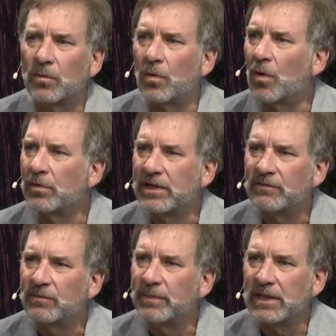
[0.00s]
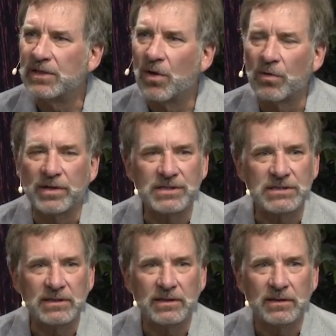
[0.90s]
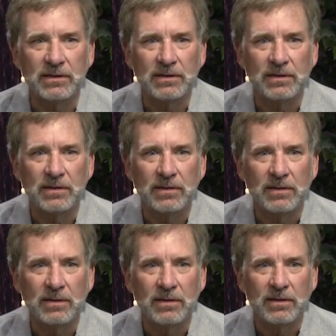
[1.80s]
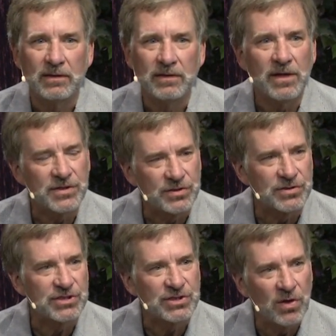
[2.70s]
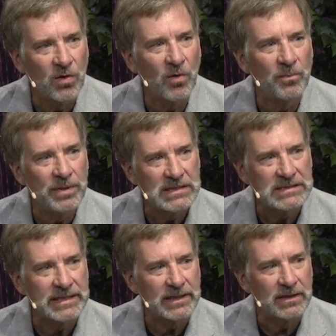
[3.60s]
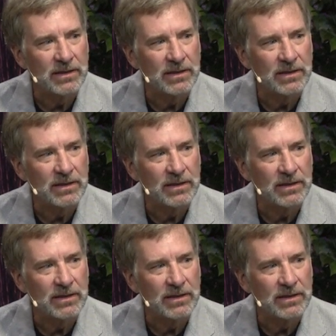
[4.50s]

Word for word: won't even be noticed because you're so busy.